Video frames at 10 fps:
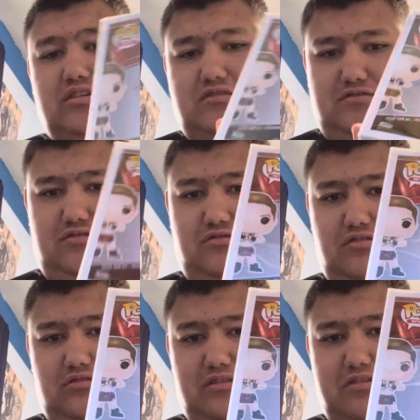So you can
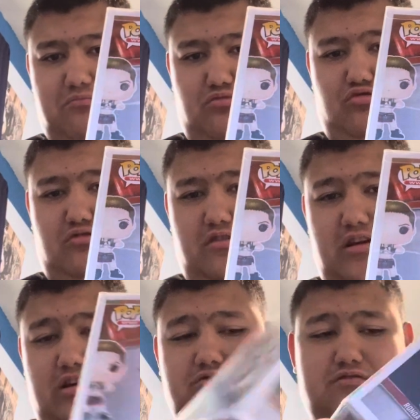collect more.
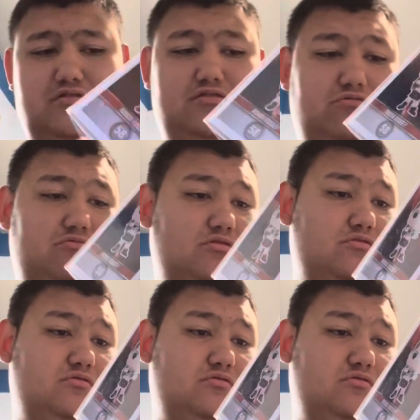Actually, let me see something.